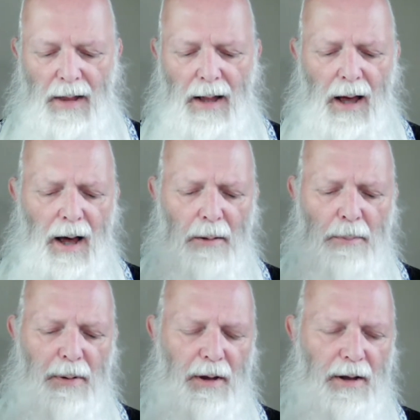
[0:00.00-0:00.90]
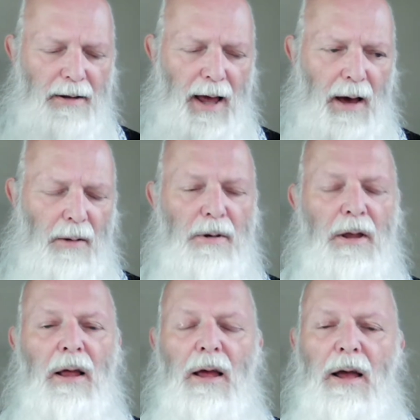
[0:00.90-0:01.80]
up and down.
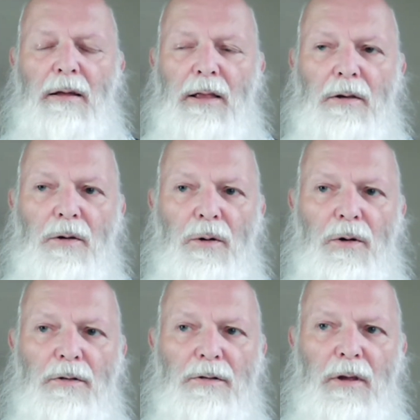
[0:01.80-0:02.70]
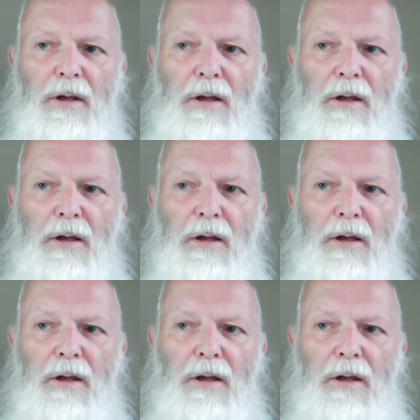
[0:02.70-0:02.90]
And then, of course,